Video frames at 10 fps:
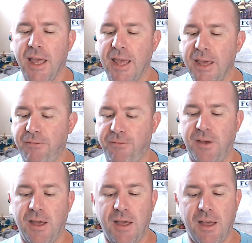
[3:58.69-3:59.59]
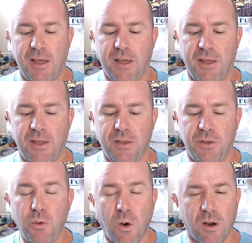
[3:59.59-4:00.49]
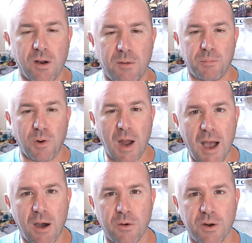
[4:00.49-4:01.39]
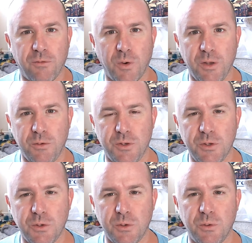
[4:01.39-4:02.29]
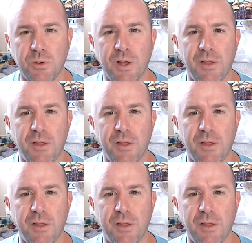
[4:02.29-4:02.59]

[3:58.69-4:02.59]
If you are proud of what you do,